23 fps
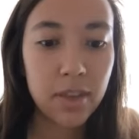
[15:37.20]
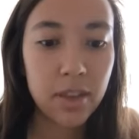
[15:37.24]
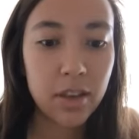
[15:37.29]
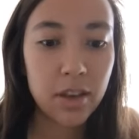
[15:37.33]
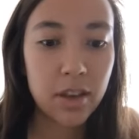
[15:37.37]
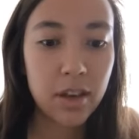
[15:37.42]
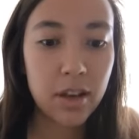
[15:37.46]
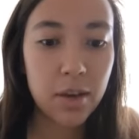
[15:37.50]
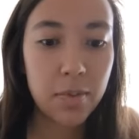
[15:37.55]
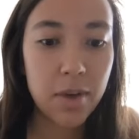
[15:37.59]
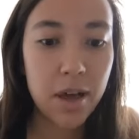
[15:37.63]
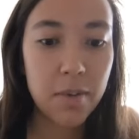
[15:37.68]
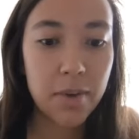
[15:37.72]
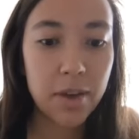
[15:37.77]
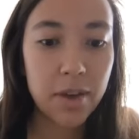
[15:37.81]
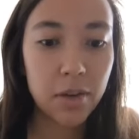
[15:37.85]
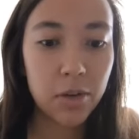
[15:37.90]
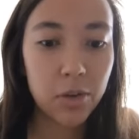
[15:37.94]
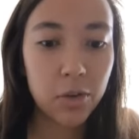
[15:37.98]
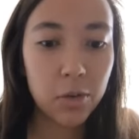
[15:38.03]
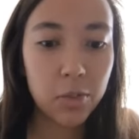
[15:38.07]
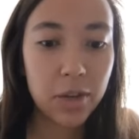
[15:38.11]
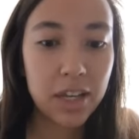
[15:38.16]
At my
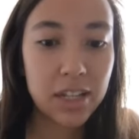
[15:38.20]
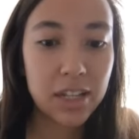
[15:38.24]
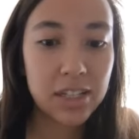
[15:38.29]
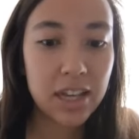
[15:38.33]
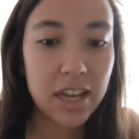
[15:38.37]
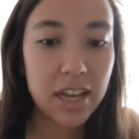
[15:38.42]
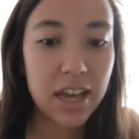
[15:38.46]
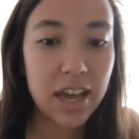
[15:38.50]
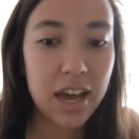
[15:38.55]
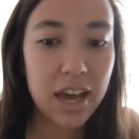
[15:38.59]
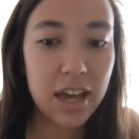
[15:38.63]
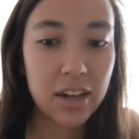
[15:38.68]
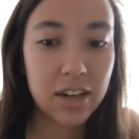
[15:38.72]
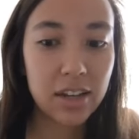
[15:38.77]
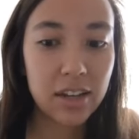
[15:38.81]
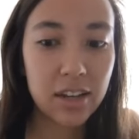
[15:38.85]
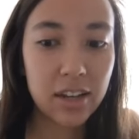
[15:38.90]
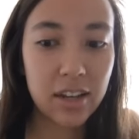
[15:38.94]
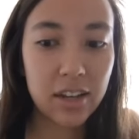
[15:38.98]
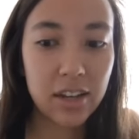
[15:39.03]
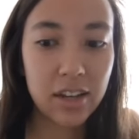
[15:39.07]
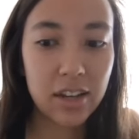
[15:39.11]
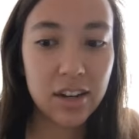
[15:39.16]
old place, I had
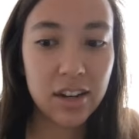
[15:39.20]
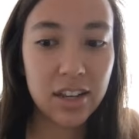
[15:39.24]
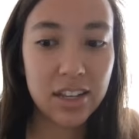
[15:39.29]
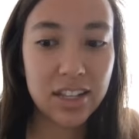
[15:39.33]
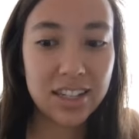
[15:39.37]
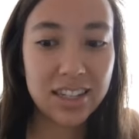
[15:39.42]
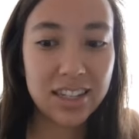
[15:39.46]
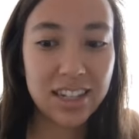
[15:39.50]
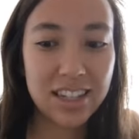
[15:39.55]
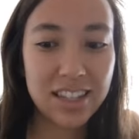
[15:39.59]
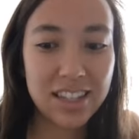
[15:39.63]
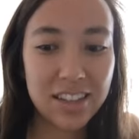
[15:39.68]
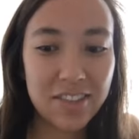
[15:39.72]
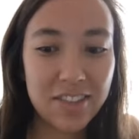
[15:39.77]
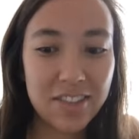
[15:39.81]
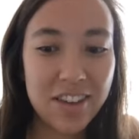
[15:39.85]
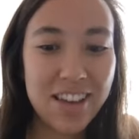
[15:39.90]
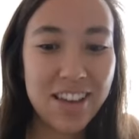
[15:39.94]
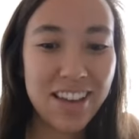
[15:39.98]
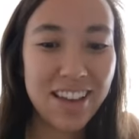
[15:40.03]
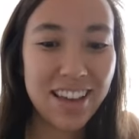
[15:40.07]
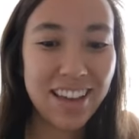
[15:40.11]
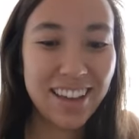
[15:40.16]
an extensive
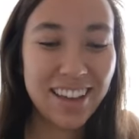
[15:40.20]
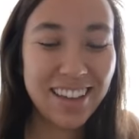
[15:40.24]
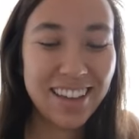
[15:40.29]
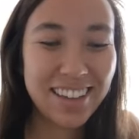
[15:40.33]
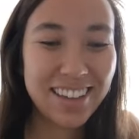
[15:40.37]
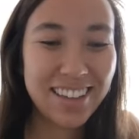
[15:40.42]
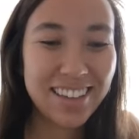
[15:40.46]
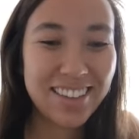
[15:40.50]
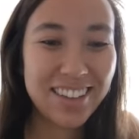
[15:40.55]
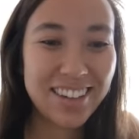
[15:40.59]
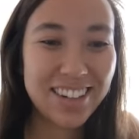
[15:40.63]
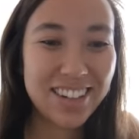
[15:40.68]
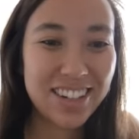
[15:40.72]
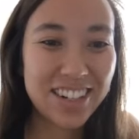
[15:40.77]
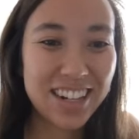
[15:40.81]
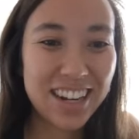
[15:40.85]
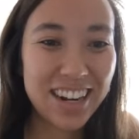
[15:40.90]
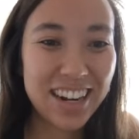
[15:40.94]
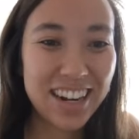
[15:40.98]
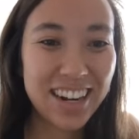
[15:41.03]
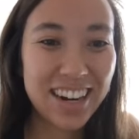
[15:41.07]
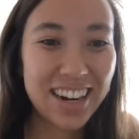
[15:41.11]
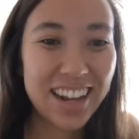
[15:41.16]

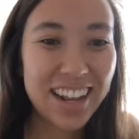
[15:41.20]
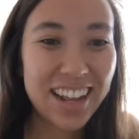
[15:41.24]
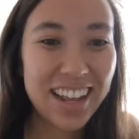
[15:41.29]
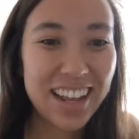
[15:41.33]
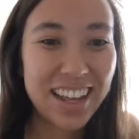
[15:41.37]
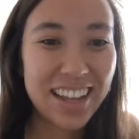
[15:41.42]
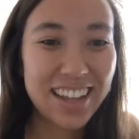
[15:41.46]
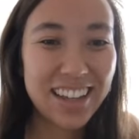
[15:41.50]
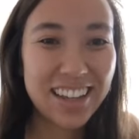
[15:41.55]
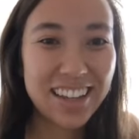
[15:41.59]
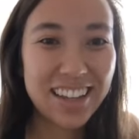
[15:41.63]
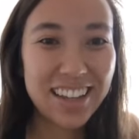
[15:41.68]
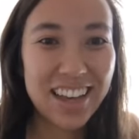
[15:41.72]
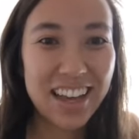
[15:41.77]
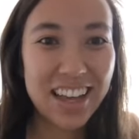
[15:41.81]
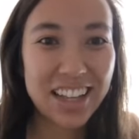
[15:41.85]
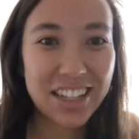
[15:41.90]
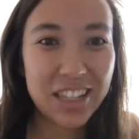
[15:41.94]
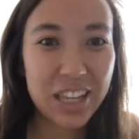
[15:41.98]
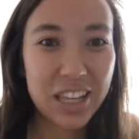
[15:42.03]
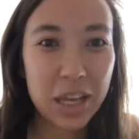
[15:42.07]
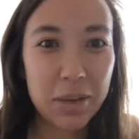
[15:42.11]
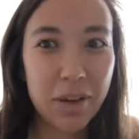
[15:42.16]
questionnaire
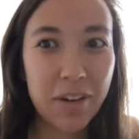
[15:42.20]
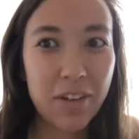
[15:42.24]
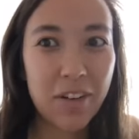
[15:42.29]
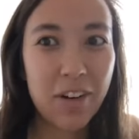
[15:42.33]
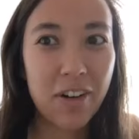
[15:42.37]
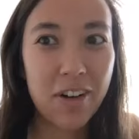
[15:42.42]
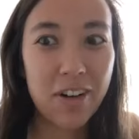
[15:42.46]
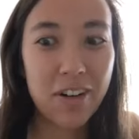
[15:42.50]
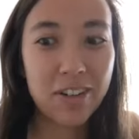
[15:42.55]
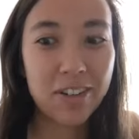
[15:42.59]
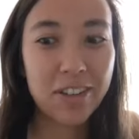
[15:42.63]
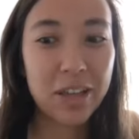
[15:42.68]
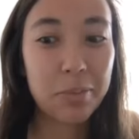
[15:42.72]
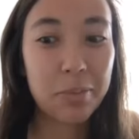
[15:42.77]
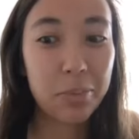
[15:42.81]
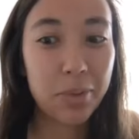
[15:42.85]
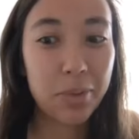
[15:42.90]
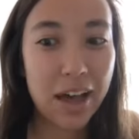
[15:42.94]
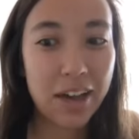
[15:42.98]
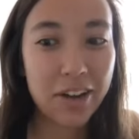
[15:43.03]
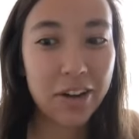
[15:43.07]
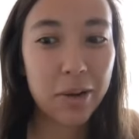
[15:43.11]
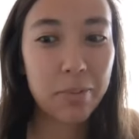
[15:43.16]
asking about all like
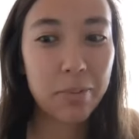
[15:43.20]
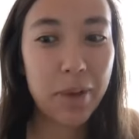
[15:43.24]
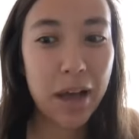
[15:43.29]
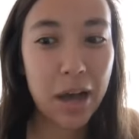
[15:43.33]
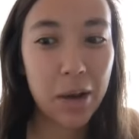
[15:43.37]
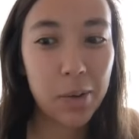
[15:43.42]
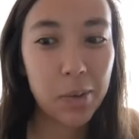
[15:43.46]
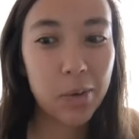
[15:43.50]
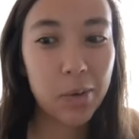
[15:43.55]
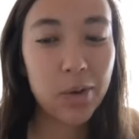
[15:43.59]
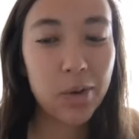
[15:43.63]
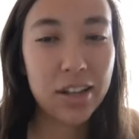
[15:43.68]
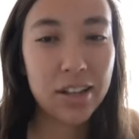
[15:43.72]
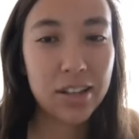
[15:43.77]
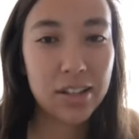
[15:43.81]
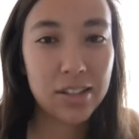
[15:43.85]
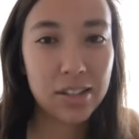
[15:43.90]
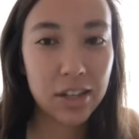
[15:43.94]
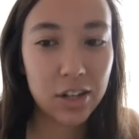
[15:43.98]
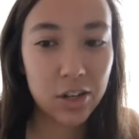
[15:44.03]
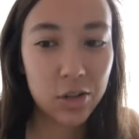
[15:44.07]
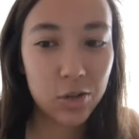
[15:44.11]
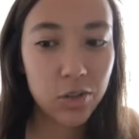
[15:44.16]
bladder, bowel, and
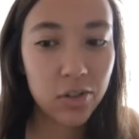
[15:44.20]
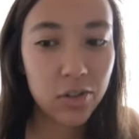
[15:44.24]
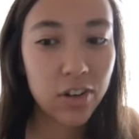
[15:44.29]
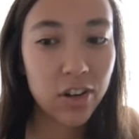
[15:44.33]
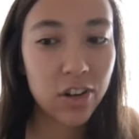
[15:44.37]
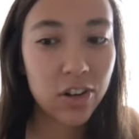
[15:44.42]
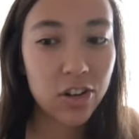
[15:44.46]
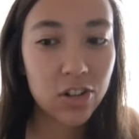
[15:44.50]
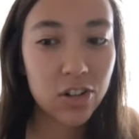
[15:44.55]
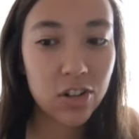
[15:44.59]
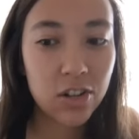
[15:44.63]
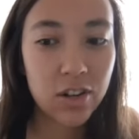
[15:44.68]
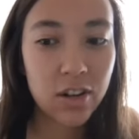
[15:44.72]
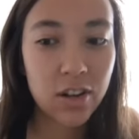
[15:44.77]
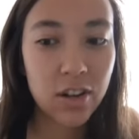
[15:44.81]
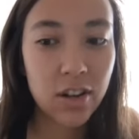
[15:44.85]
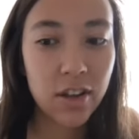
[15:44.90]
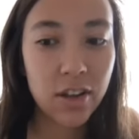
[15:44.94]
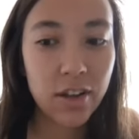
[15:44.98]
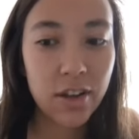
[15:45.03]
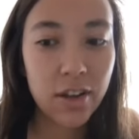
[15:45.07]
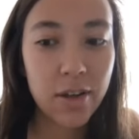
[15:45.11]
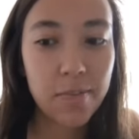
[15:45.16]
sexual
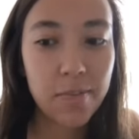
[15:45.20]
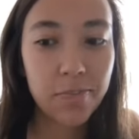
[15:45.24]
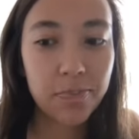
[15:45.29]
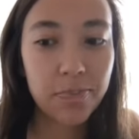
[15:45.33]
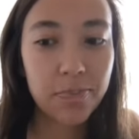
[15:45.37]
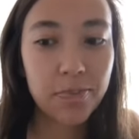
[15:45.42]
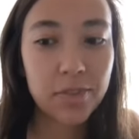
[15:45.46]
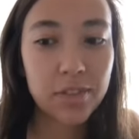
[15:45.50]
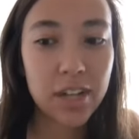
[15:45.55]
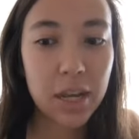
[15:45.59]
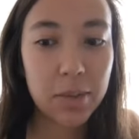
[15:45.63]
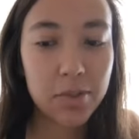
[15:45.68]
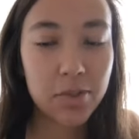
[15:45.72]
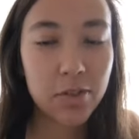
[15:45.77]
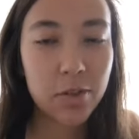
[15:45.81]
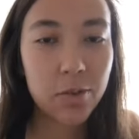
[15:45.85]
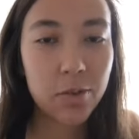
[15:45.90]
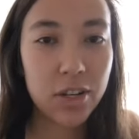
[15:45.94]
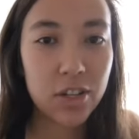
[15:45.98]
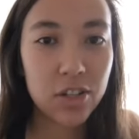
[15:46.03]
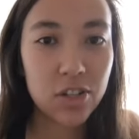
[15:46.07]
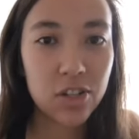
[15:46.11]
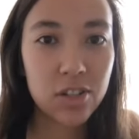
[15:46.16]
function types of
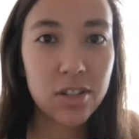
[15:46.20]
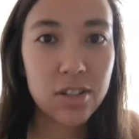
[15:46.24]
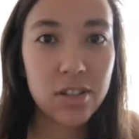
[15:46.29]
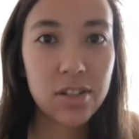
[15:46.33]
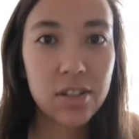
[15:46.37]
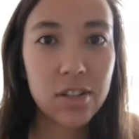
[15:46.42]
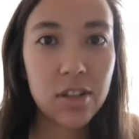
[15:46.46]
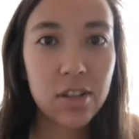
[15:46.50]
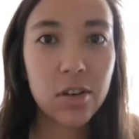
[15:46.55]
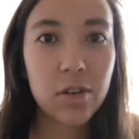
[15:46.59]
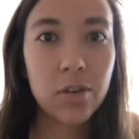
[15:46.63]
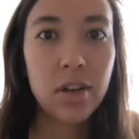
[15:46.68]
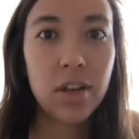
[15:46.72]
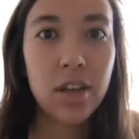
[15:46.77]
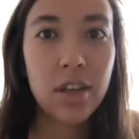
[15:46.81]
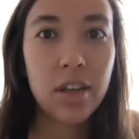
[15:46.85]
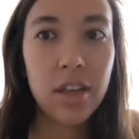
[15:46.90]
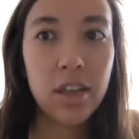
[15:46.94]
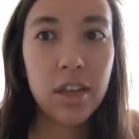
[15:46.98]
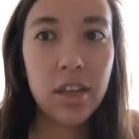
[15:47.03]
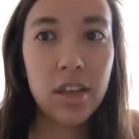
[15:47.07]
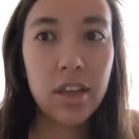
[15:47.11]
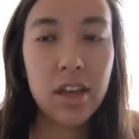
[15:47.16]
questions. So,
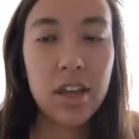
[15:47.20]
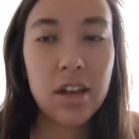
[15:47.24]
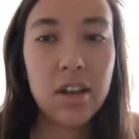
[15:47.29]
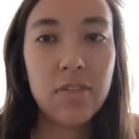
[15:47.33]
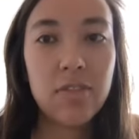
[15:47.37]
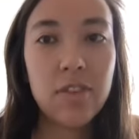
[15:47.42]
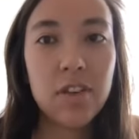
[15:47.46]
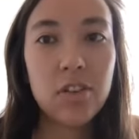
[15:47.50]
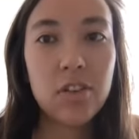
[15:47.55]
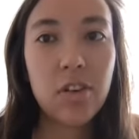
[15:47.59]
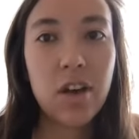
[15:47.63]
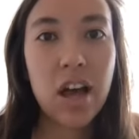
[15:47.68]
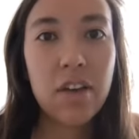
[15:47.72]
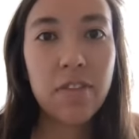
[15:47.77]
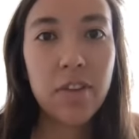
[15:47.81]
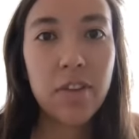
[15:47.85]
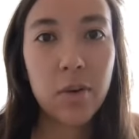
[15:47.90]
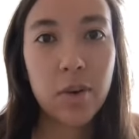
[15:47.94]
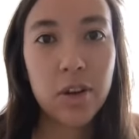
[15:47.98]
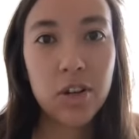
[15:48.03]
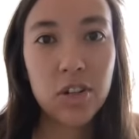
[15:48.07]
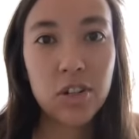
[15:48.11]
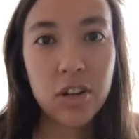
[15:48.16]
and if you don't have a
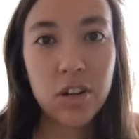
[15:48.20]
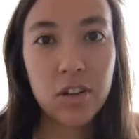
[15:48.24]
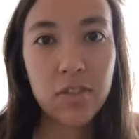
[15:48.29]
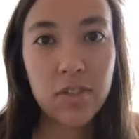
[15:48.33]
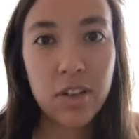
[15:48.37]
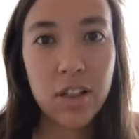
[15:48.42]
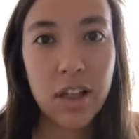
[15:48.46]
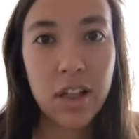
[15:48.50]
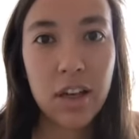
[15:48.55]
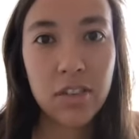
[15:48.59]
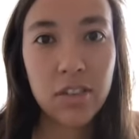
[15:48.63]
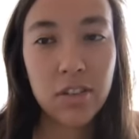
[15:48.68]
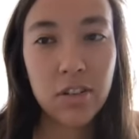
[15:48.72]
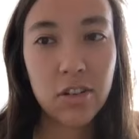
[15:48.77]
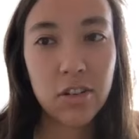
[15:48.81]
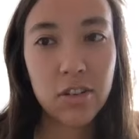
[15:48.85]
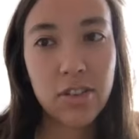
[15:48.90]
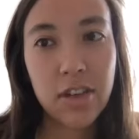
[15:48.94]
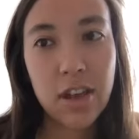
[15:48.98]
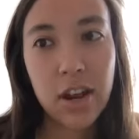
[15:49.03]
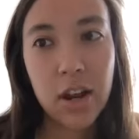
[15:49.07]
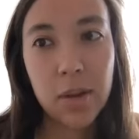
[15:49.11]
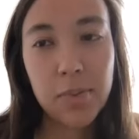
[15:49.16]
questionnaire to fill out, your
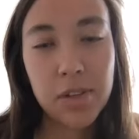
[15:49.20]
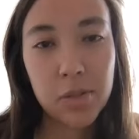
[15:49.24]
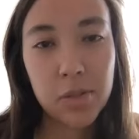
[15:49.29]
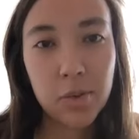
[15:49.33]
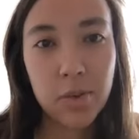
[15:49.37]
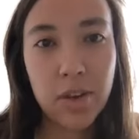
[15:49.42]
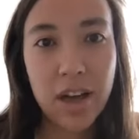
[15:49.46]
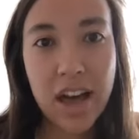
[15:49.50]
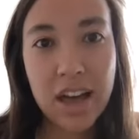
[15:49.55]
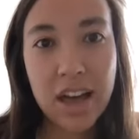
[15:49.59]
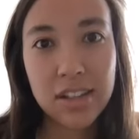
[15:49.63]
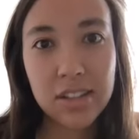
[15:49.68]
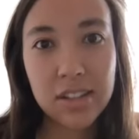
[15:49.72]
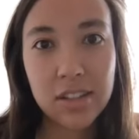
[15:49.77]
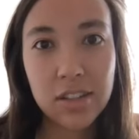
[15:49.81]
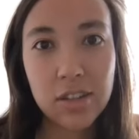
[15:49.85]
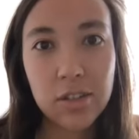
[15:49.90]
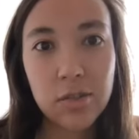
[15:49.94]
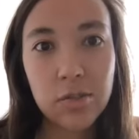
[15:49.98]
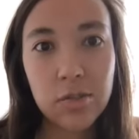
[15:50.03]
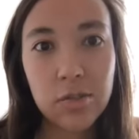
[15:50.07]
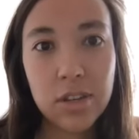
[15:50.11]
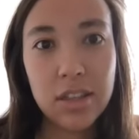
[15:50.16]
therapist will ask
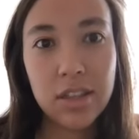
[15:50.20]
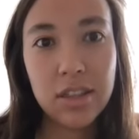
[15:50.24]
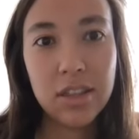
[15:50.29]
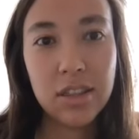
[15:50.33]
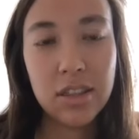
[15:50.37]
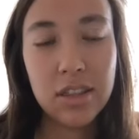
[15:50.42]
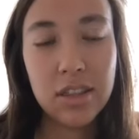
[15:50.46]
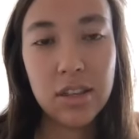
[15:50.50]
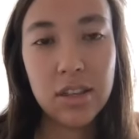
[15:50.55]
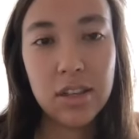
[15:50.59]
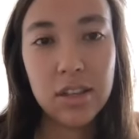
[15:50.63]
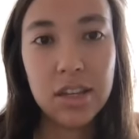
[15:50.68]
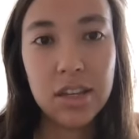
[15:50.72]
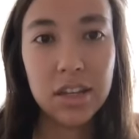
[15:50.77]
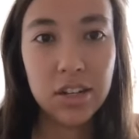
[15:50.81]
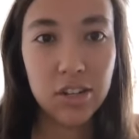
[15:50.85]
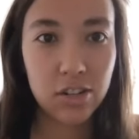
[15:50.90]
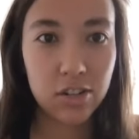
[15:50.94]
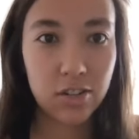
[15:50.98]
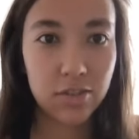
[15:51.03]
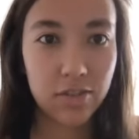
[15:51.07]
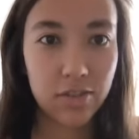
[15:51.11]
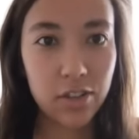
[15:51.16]
you in the
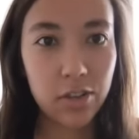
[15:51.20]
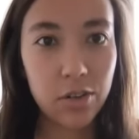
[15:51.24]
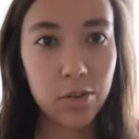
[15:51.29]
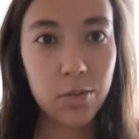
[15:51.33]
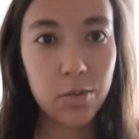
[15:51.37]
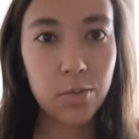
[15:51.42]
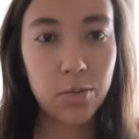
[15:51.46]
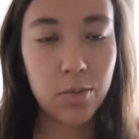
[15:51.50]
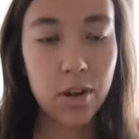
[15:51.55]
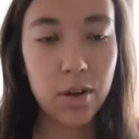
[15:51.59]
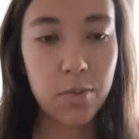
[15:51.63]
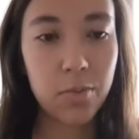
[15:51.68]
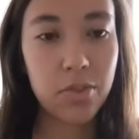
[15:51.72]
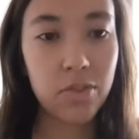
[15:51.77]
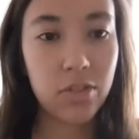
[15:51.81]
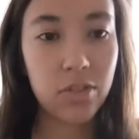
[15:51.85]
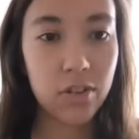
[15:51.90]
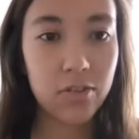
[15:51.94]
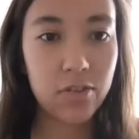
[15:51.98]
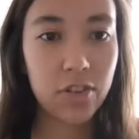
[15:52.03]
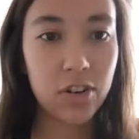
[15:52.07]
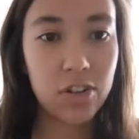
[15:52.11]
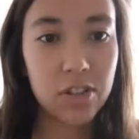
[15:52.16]
interview when
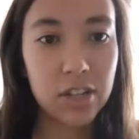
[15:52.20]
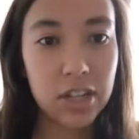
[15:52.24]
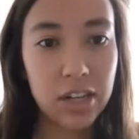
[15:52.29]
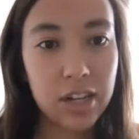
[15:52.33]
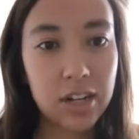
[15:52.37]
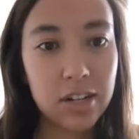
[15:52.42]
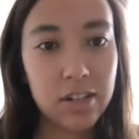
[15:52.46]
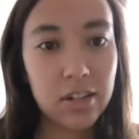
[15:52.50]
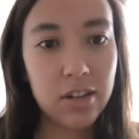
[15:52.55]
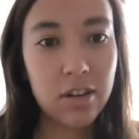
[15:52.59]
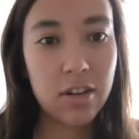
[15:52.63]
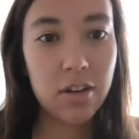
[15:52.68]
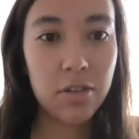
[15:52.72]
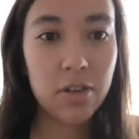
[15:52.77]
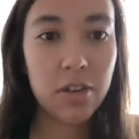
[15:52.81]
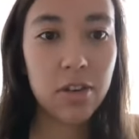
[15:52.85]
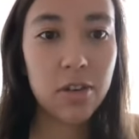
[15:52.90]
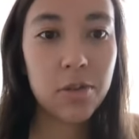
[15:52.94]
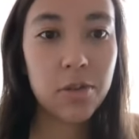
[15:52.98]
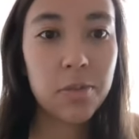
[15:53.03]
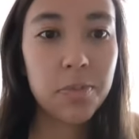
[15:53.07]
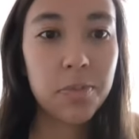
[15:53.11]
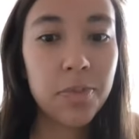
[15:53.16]
they're first getting to know
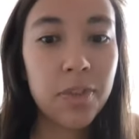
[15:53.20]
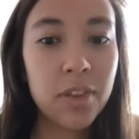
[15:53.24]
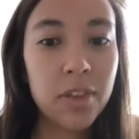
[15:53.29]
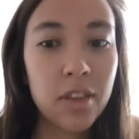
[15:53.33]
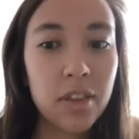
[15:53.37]
you.